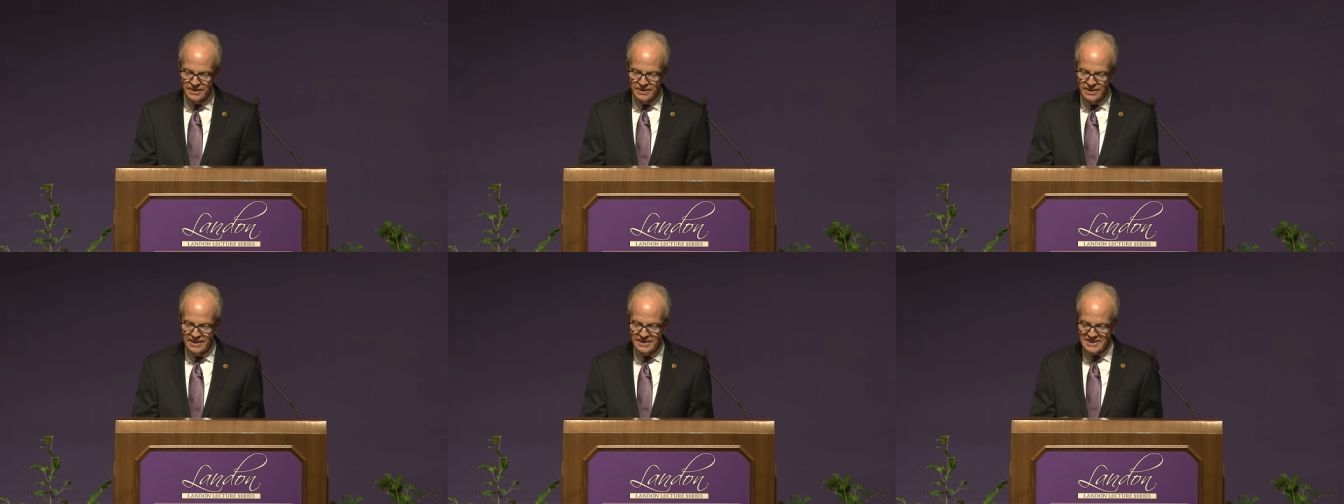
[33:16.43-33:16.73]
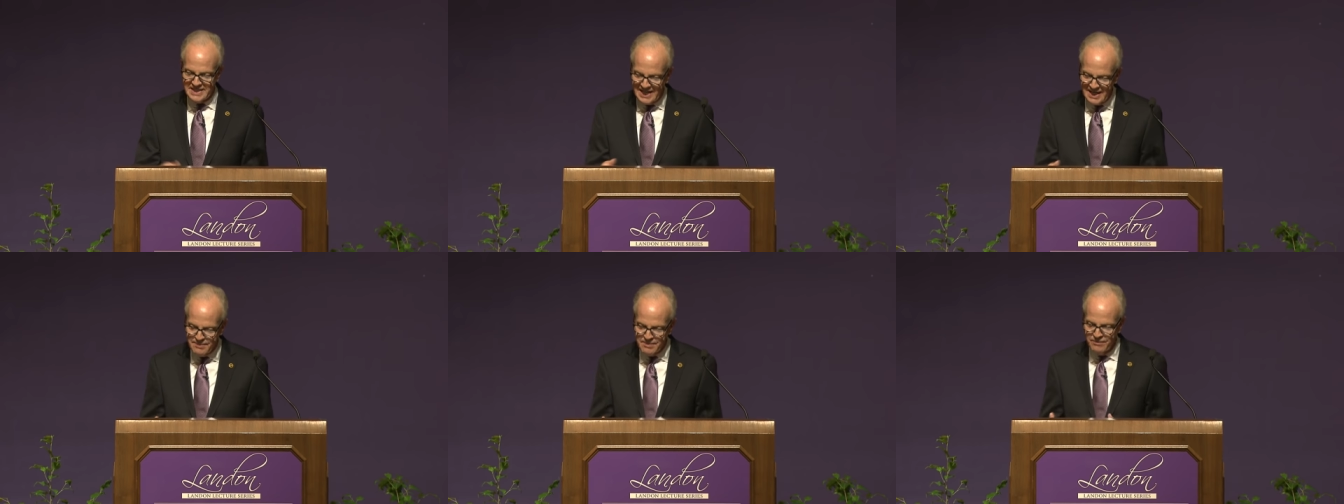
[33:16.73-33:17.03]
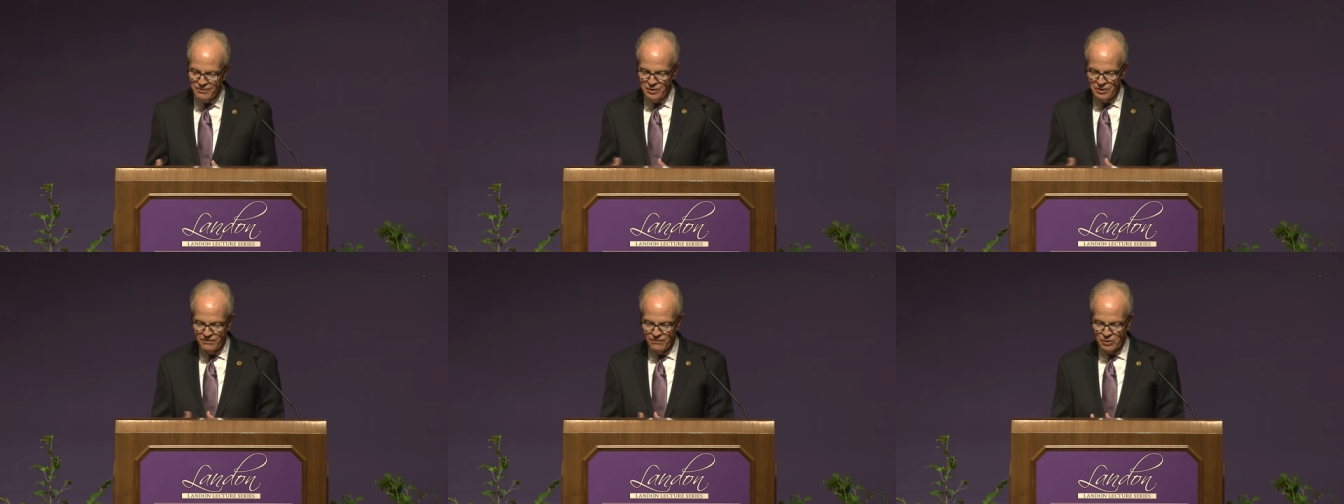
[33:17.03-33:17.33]
a team
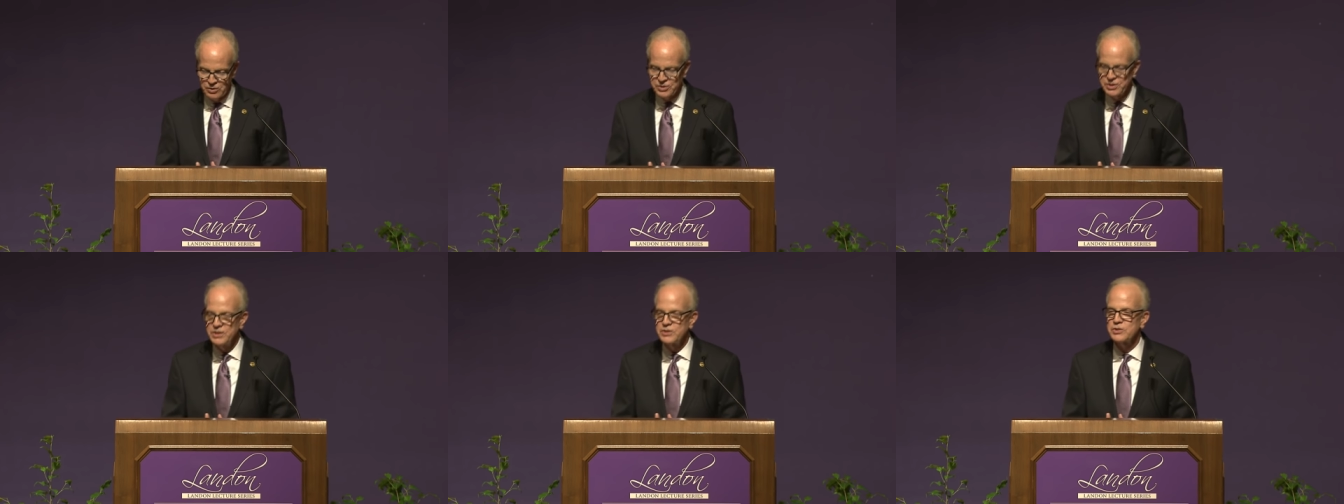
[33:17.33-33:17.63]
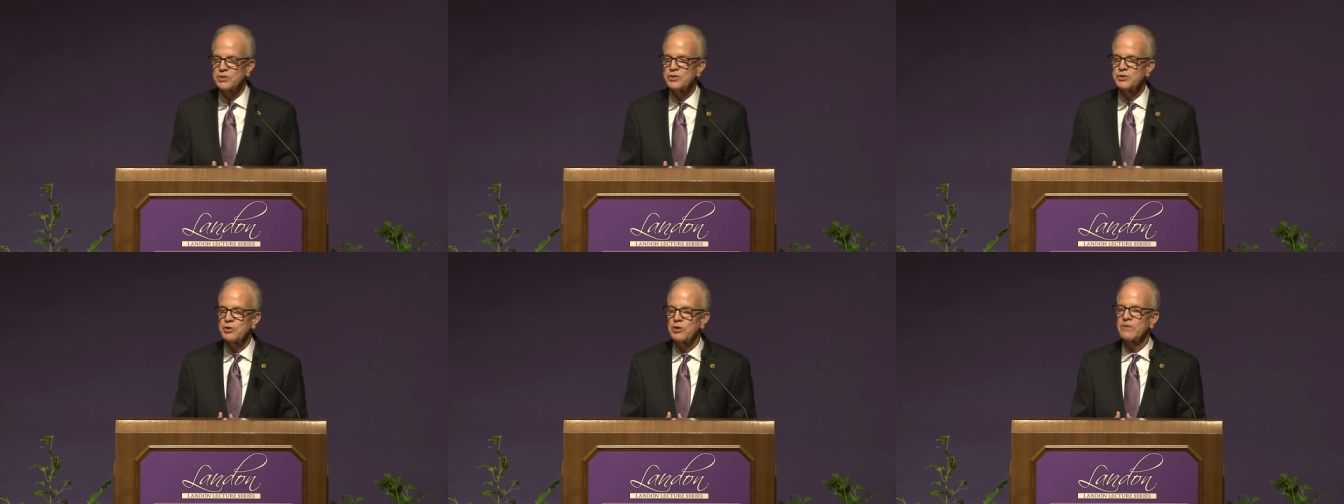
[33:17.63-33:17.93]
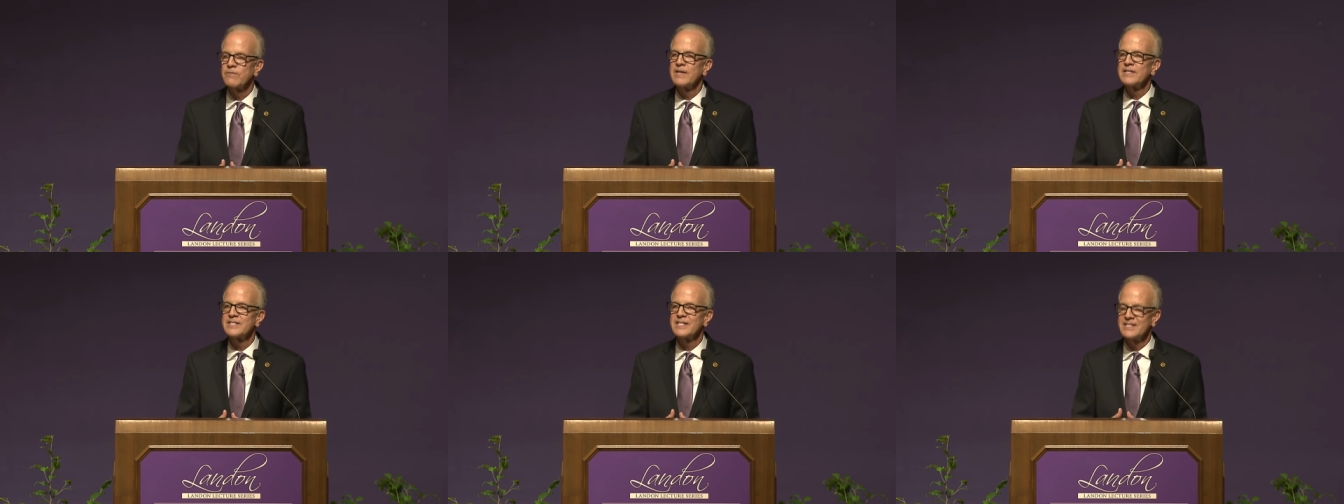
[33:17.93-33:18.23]
of universities to
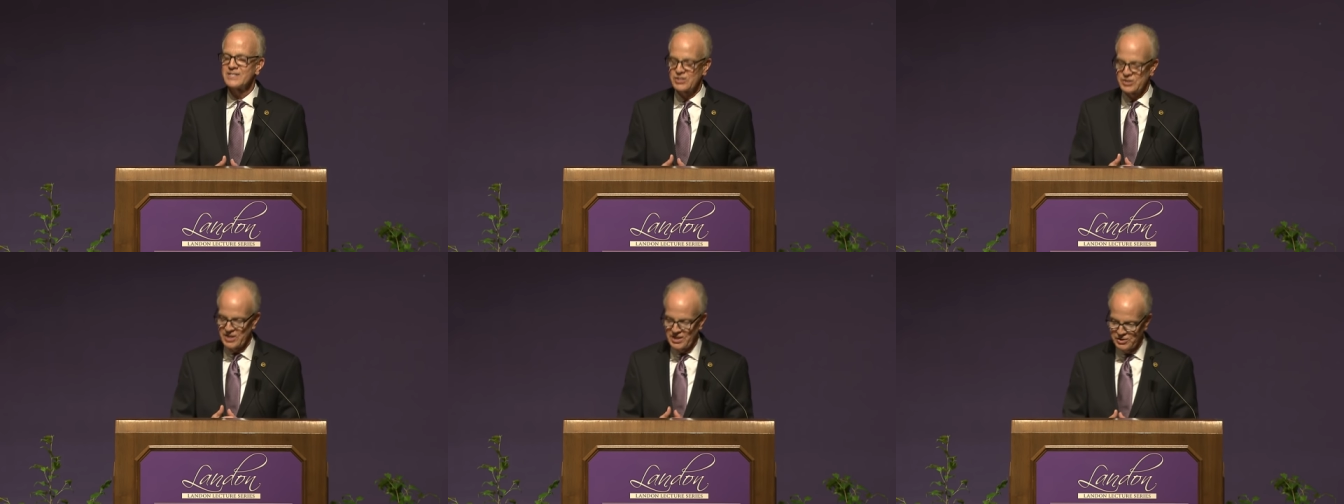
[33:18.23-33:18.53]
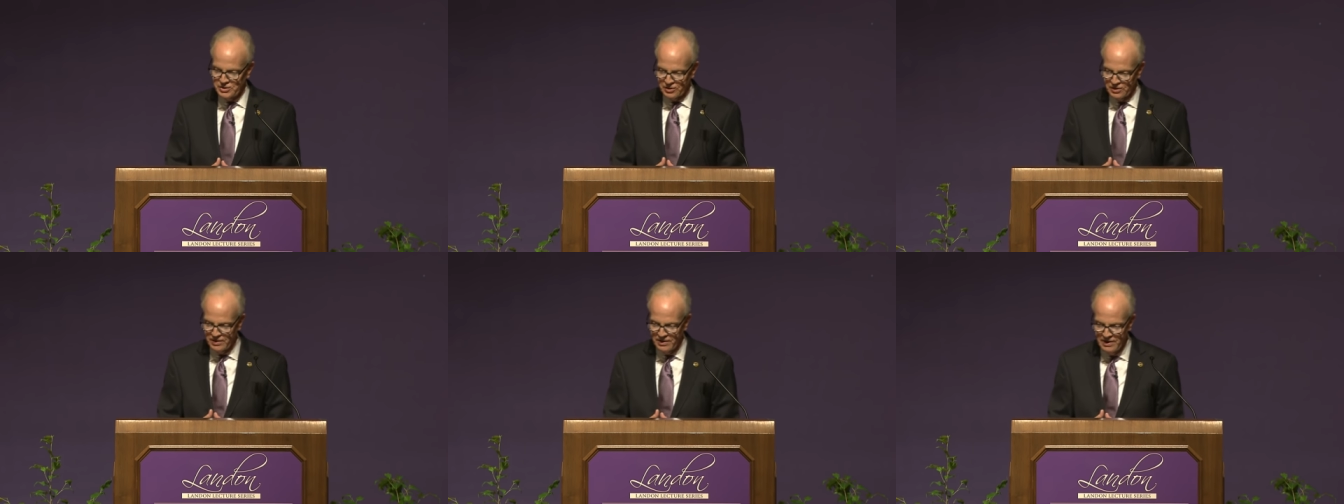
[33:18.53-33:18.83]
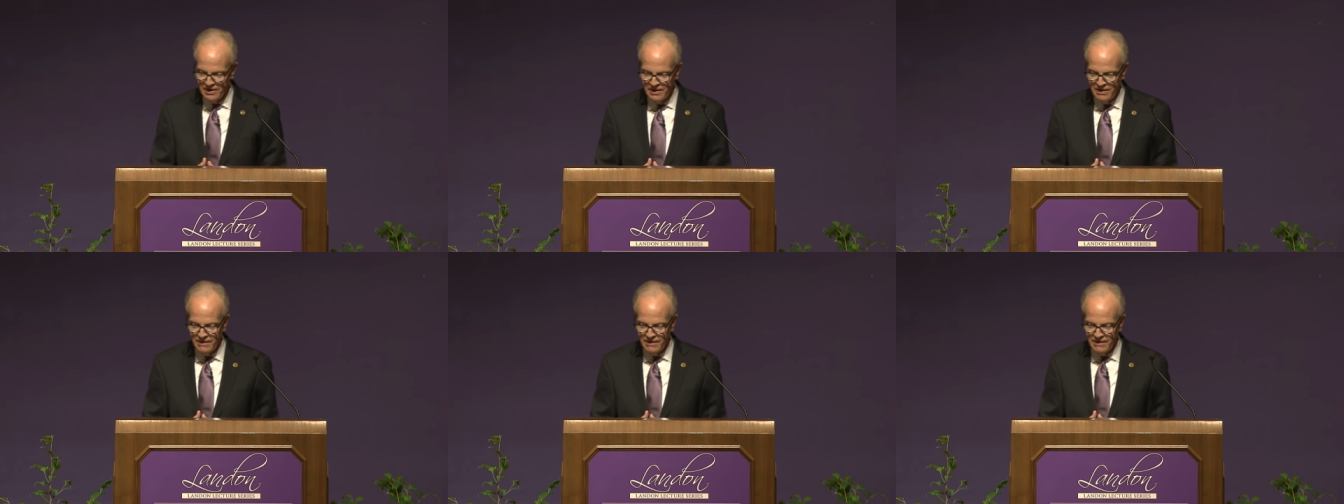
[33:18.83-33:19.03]
serve as its center